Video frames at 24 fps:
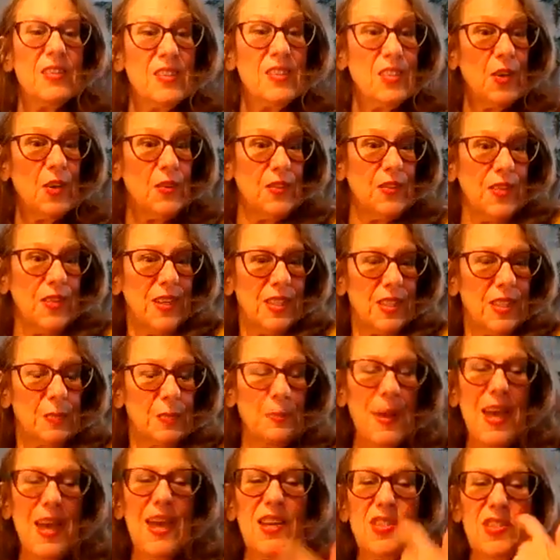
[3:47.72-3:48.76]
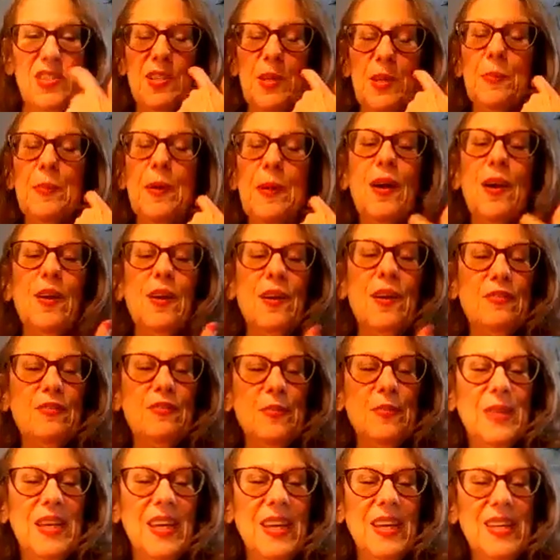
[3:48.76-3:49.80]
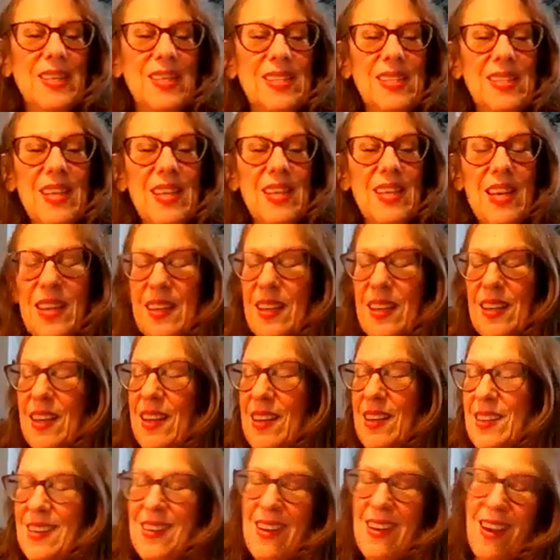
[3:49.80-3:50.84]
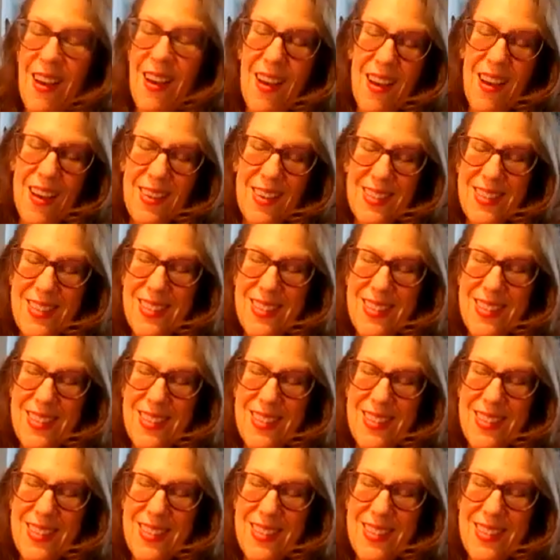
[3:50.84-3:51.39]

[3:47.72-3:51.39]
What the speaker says: So this passionate part of me is saying, yeah,